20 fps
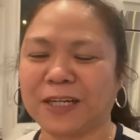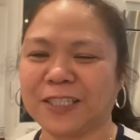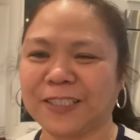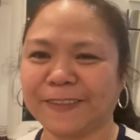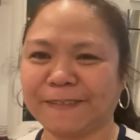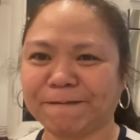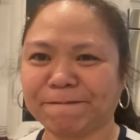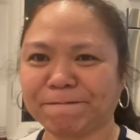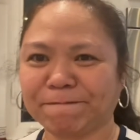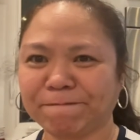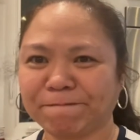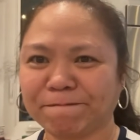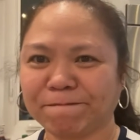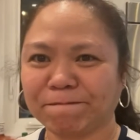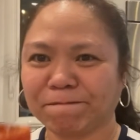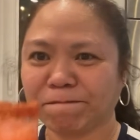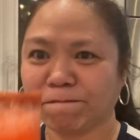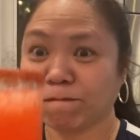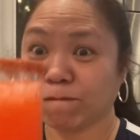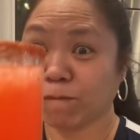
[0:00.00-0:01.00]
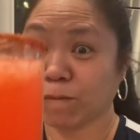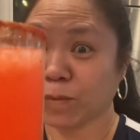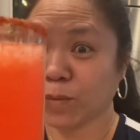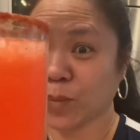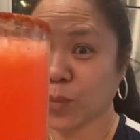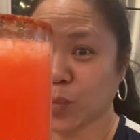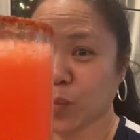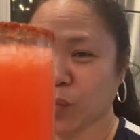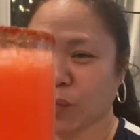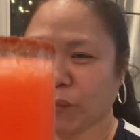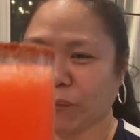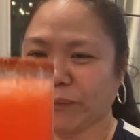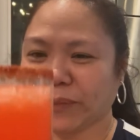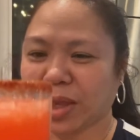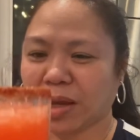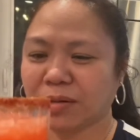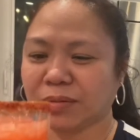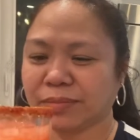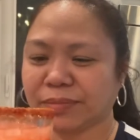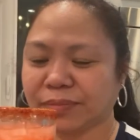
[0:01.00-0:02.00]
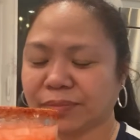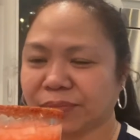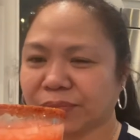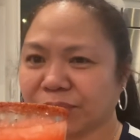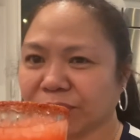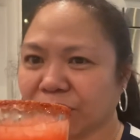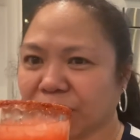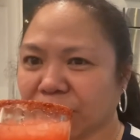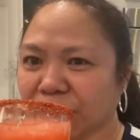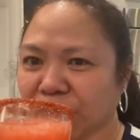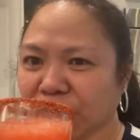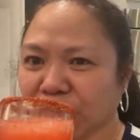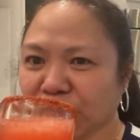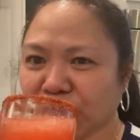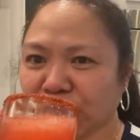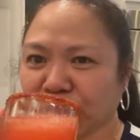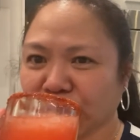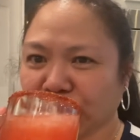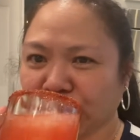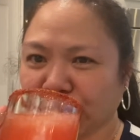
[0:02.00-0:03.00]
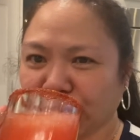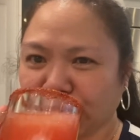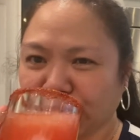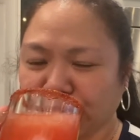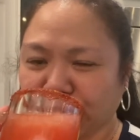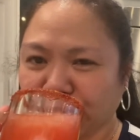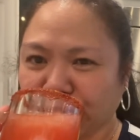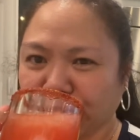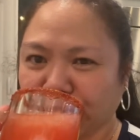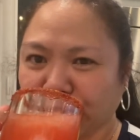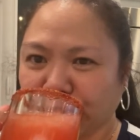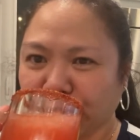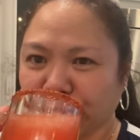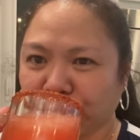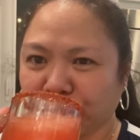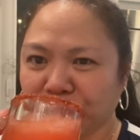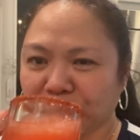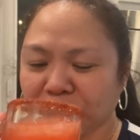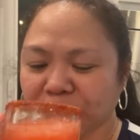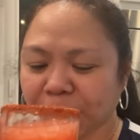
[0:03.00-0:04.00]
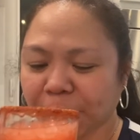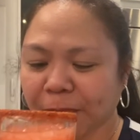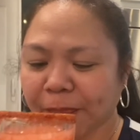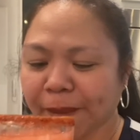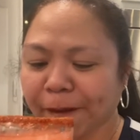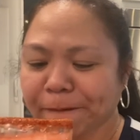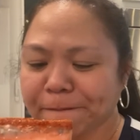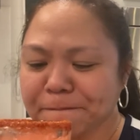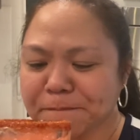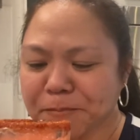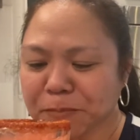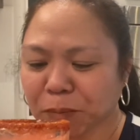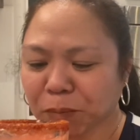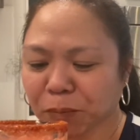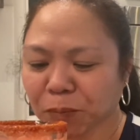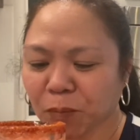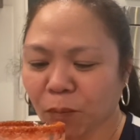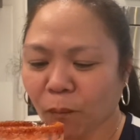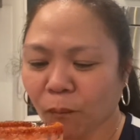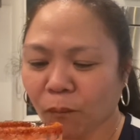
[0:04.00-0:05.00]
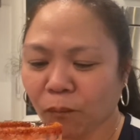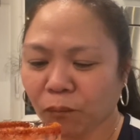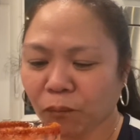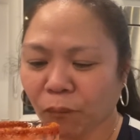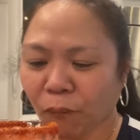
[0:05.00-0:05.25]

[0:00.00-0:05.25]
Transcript: [no speech]